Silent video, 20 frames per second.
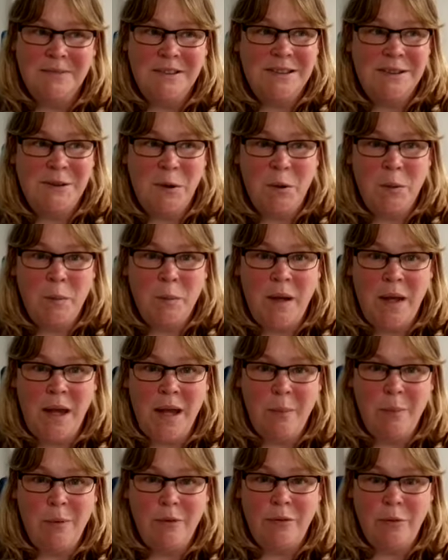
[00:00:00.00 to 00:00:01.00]
It's got to be
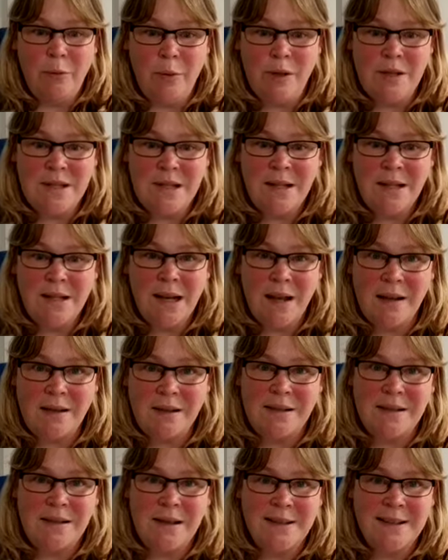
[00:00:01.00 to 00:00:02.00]
key performance
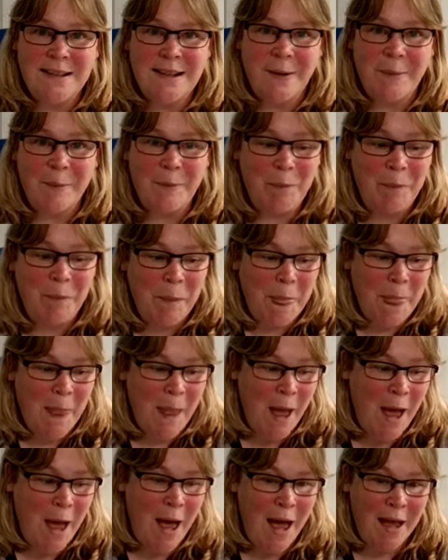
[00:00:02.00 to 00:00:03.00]
indicators, hasn't it?
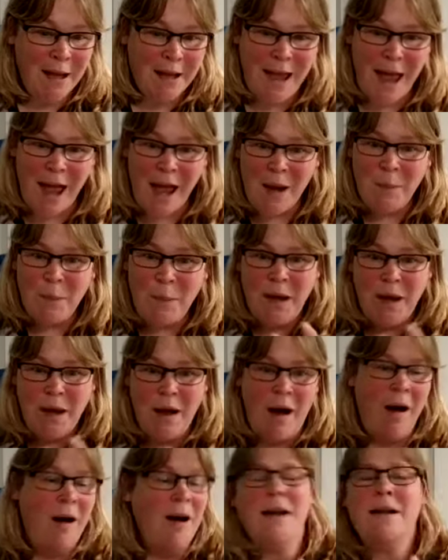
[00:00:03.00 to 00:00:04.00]

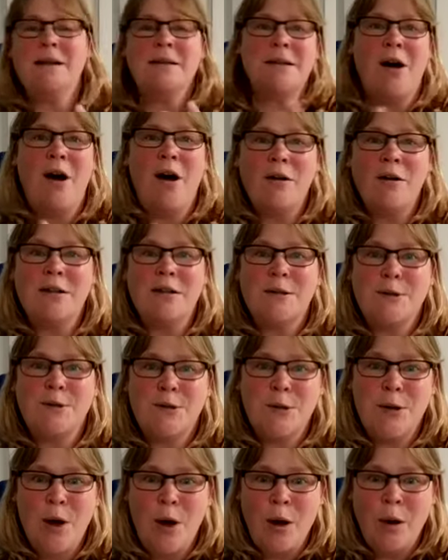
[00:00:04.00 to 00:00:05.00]
KPIs are
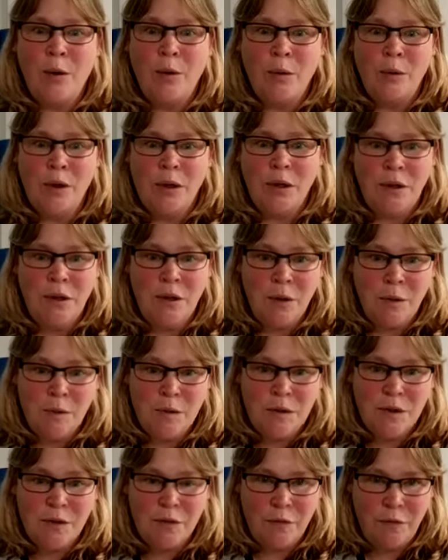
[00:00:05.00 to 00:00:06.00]
so
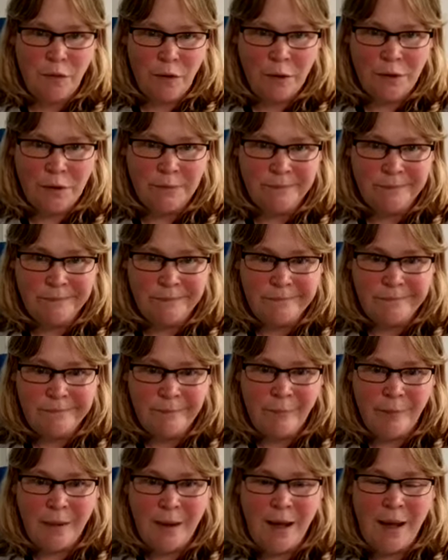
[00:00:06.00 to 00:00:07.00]
useful.
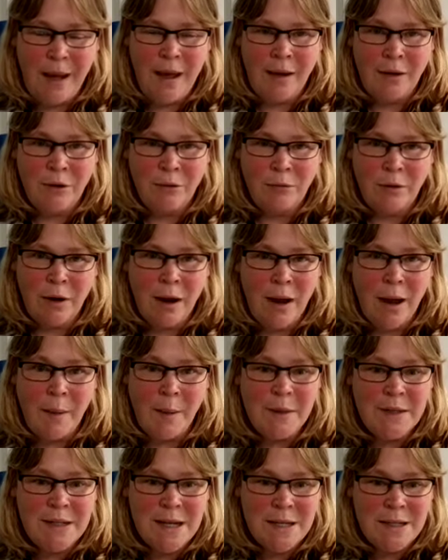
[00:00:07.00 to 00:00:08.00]
Yeah, you're right,
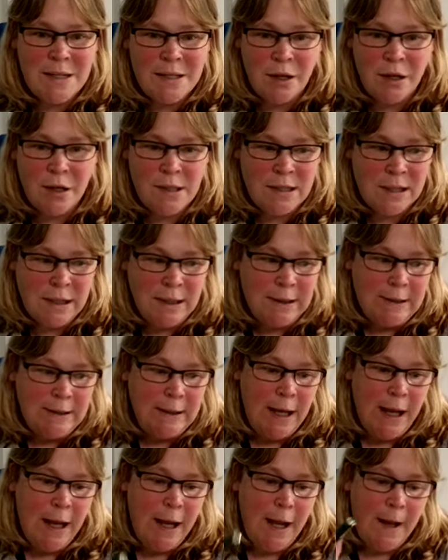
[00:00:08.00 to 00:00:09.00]
I'm a data nerd.
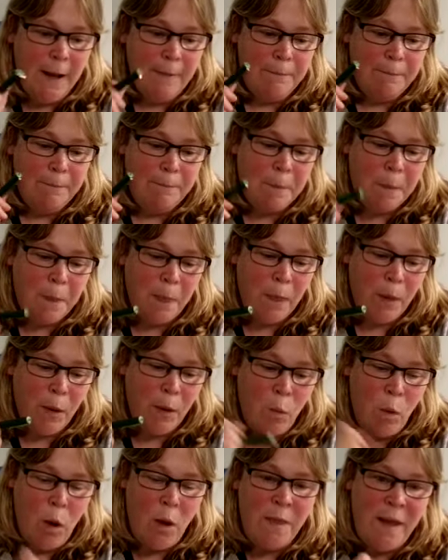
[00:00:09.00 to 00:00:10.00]

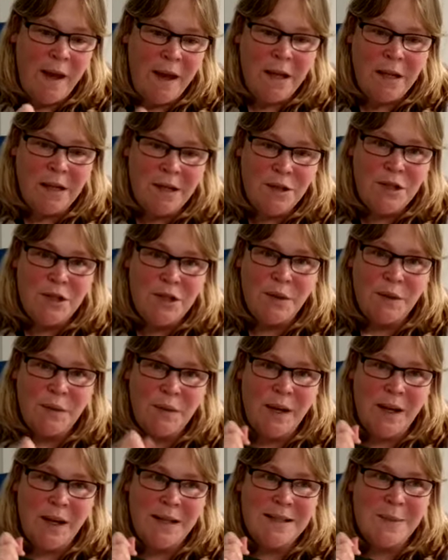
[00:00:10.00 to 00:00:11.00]
What they can
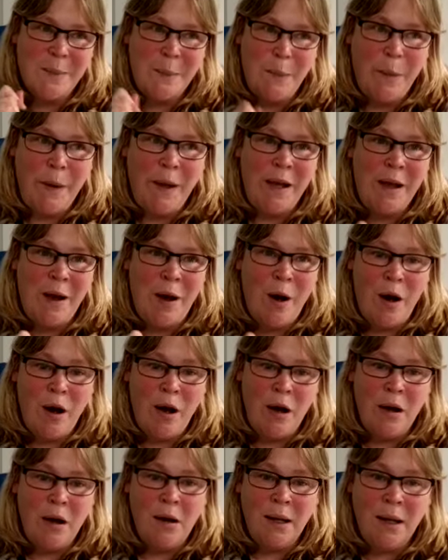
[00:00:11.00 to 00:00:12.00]
do is be our
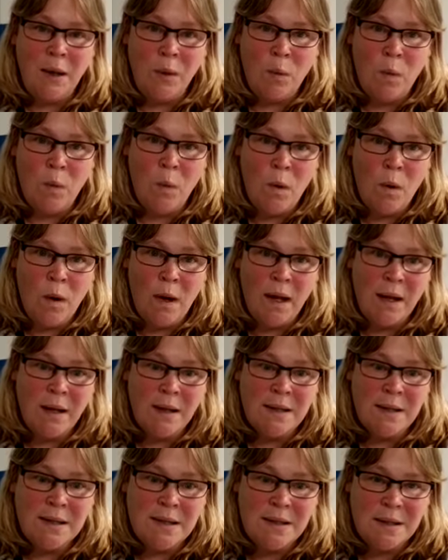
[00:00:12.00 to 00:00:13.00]
early
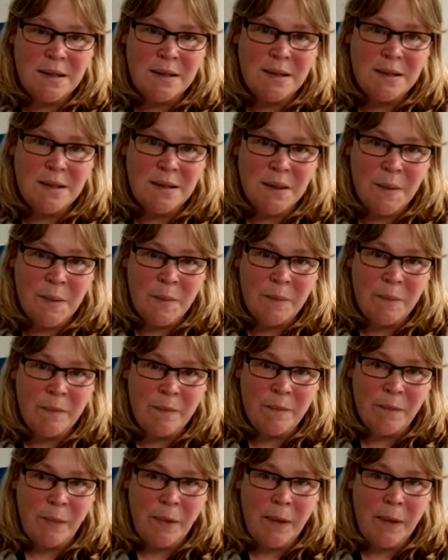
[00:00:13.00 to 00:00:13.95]
warning system.